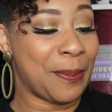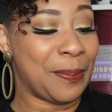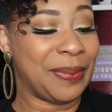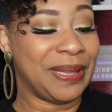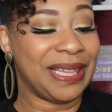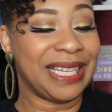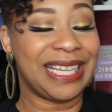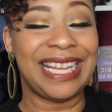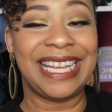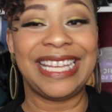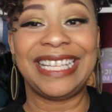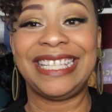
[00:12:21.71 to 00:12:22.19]

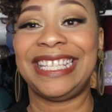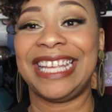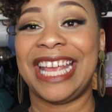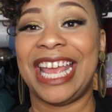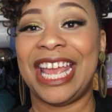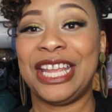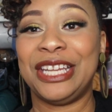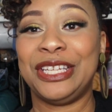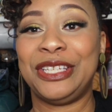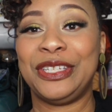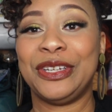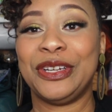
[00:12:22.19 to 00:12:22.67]
"Please
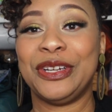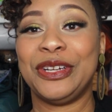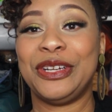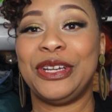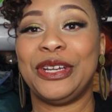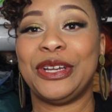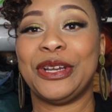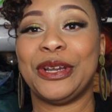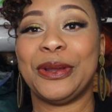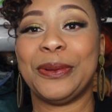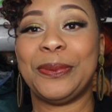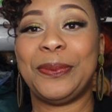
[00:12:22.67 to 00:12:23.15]
enter
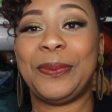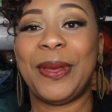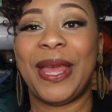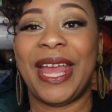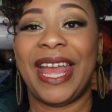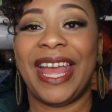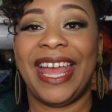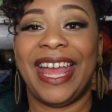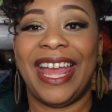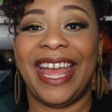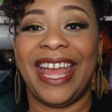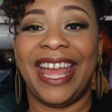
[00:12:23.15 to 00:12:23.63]
your
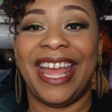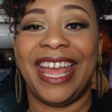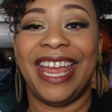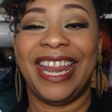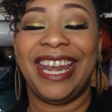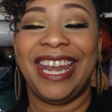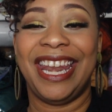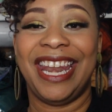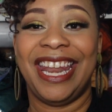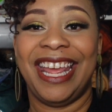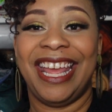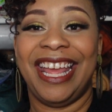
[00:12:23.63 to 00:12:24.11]

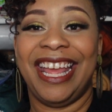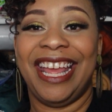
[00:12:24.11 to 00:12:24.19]
pin."